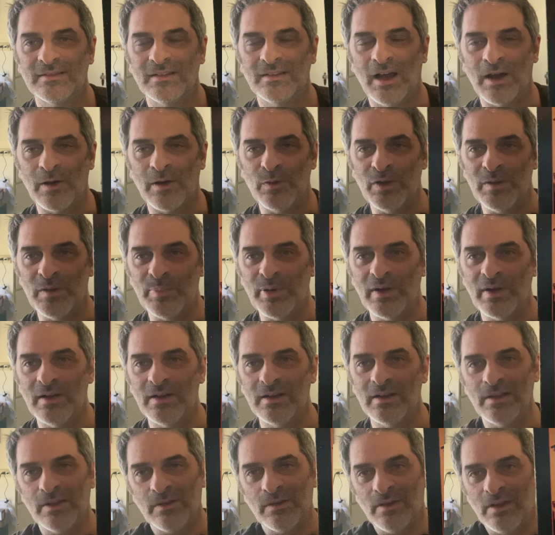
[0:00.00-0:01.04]
Are we
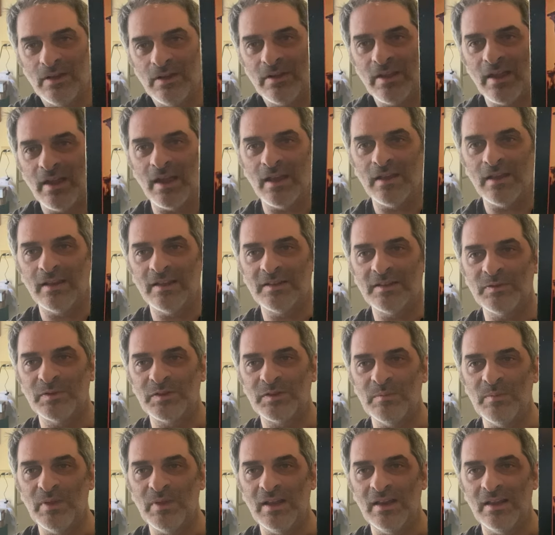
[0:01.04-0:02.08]
punk? Well, okay, that's what
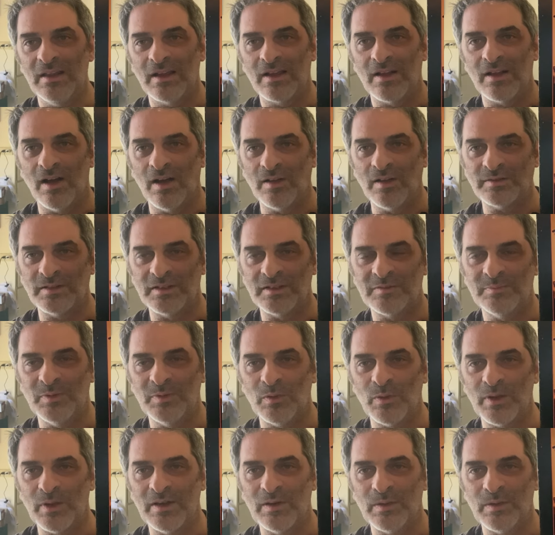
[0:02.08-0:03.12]
the media calls us,
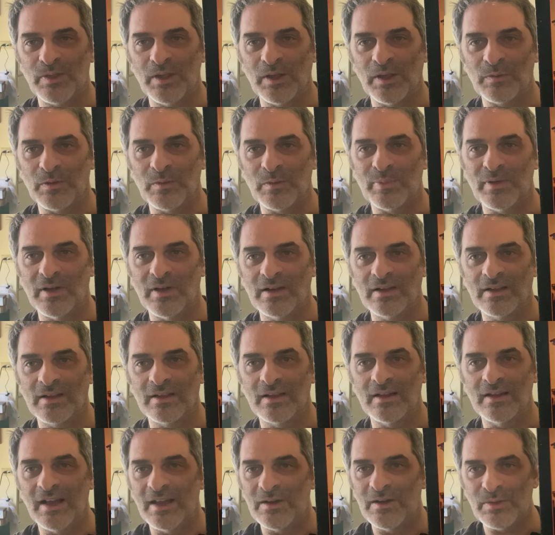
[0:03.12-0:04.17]
but we don't think we're punk.
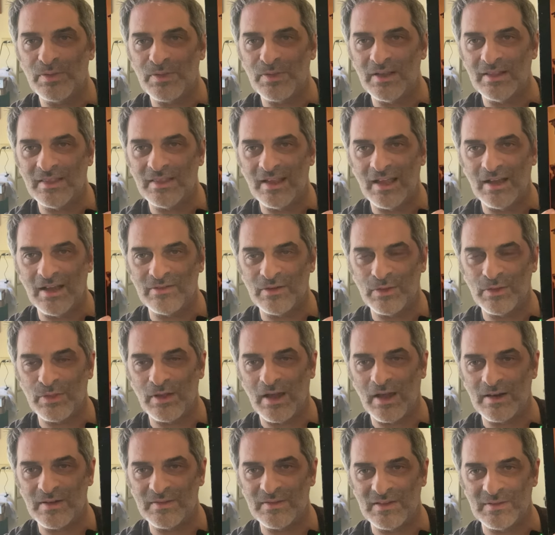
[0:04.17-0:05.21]
And I don't think they ever
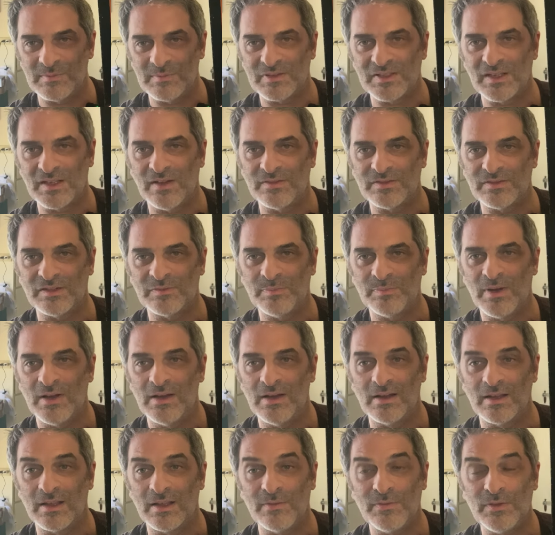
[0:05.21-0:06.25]
thought of themselves as
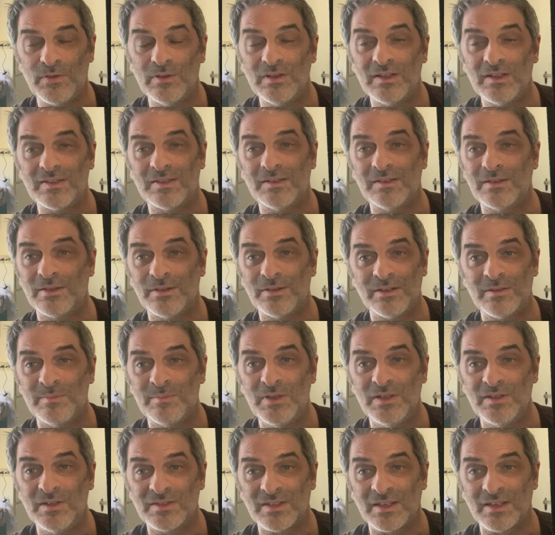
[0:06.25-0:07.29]
punk. If you listen to their
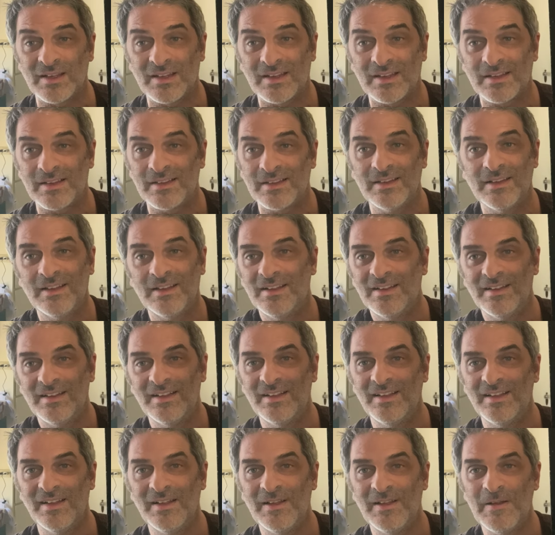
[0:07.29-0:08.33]
music,
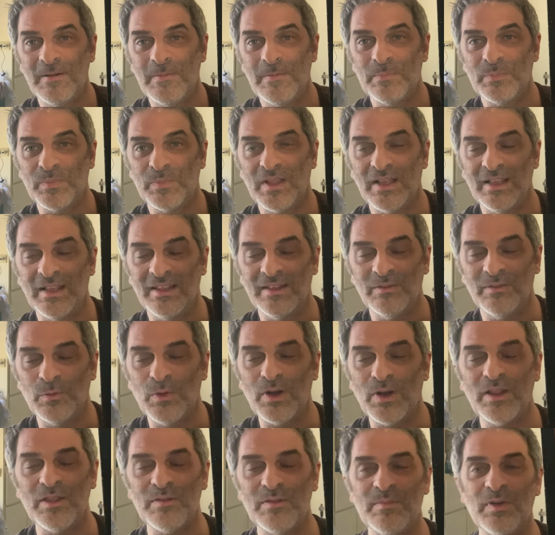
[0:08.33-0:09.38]

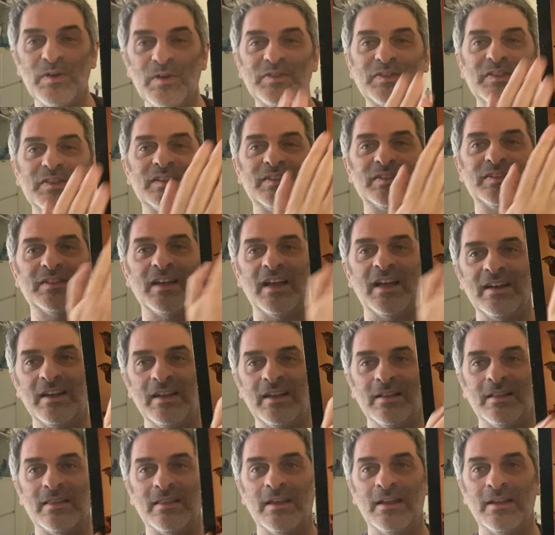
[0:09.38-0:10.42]
one of the most
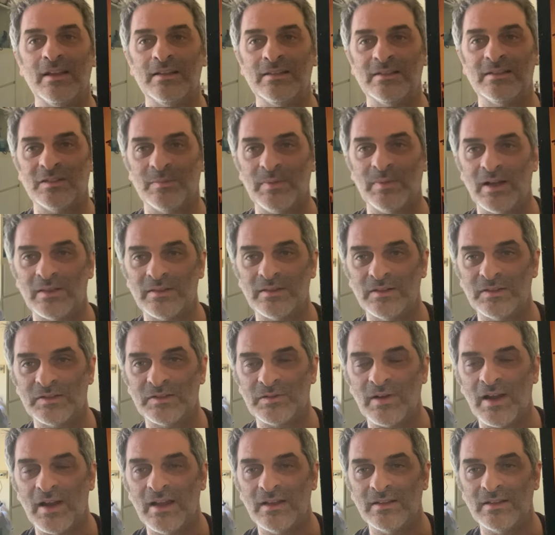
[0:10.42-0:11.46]
exciting things about the
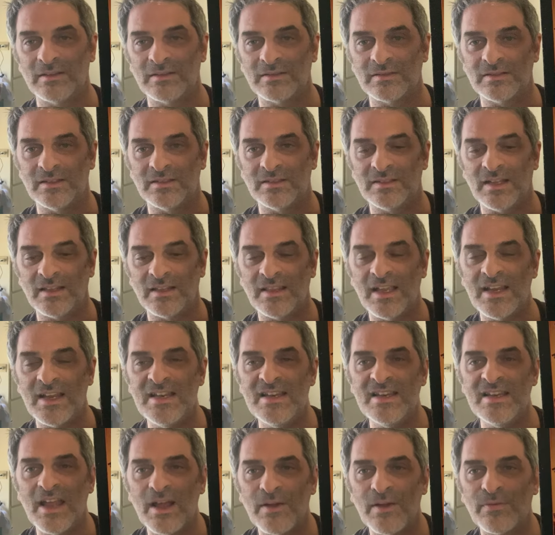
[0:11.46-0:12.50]
Stranglers is that they
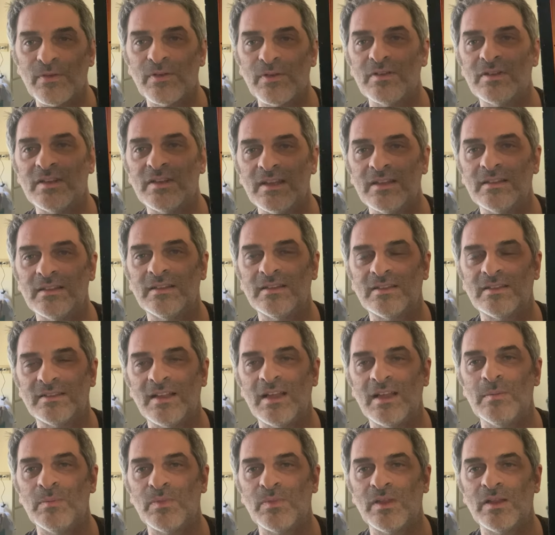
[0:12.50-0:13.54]
never did the
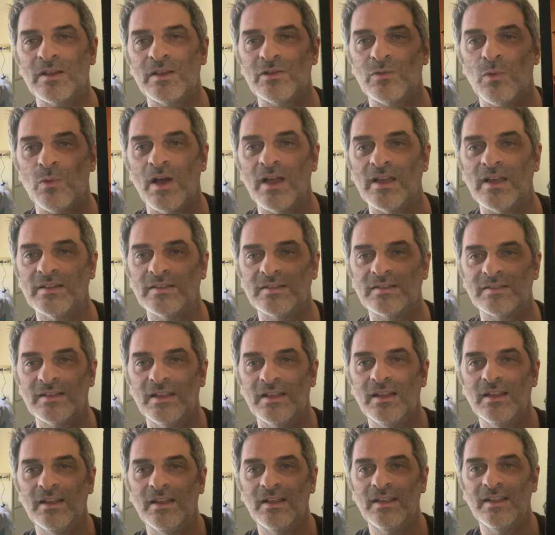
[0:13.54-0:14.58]
same thing twice.
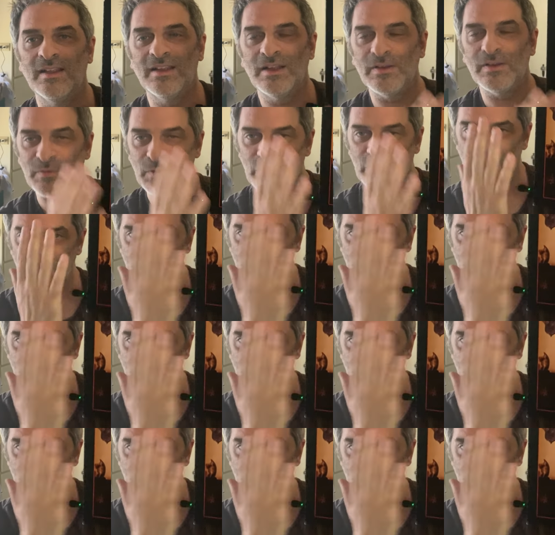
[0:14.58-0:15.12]
If you